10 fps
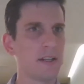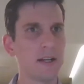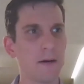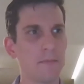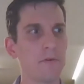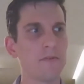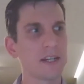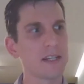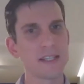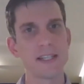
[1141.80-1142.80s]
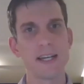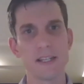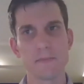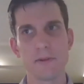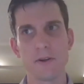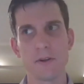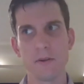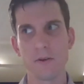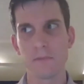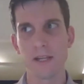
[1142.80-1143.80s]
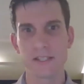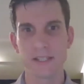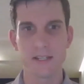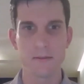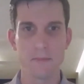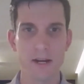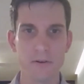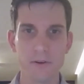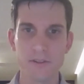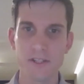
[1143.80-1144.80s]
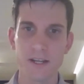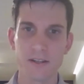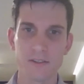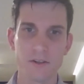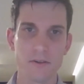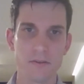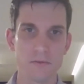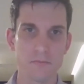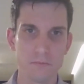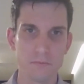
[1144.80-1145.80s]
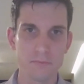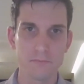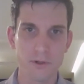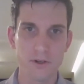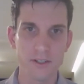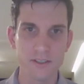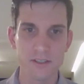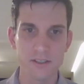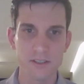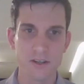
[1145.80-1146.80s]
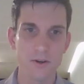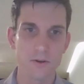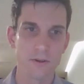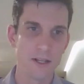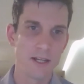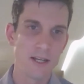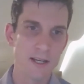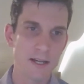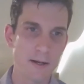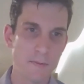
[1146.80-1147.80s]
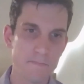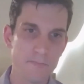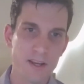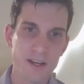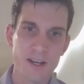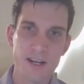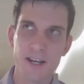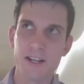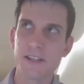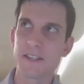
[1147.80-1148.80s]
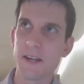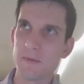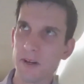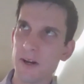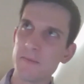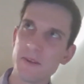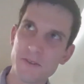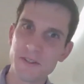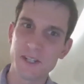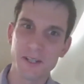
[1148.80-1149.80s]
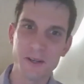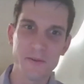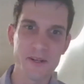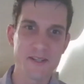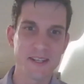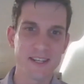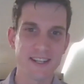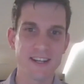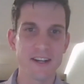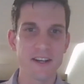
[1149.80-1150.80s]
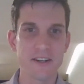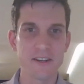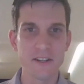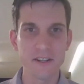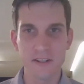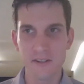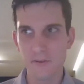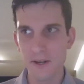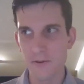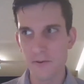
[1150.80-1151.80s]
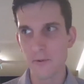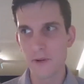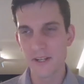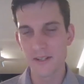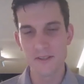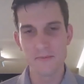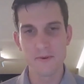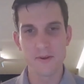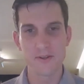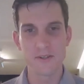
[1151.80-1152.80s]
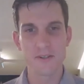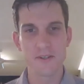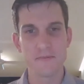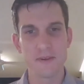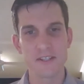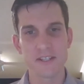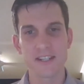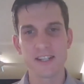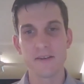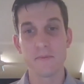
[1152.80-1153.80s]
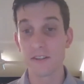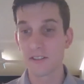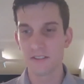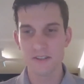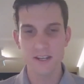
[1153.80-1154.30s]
that we've taken to date has been on plastics at a macro scale, so products as a whole. And at the same time, interestingly, we're seeing a greater awareness emerge domestically amongst